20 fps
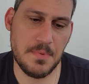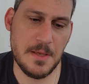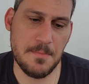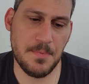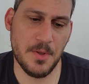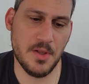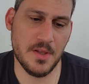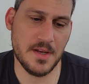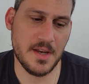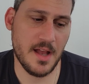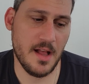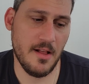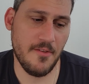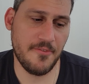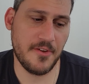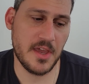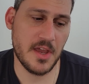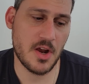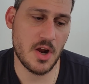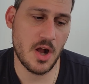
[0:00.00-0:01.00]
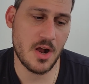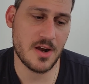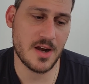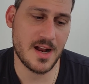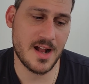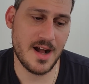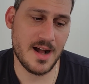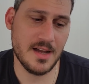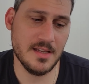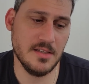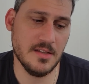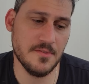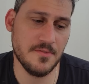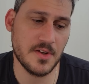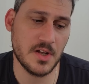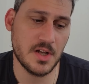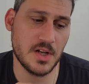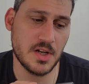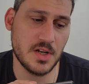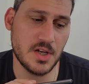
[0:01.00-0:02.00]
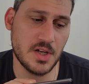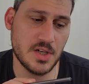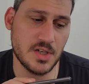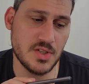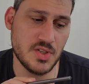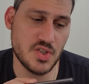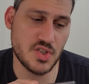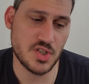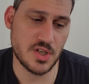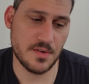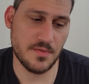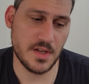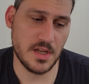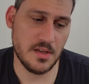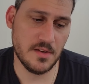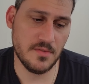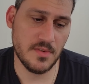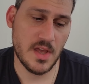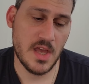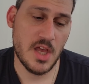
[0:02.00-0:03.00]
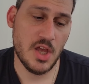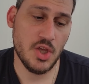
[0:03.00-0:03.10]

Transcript: "People in healthcare are kind of conservative.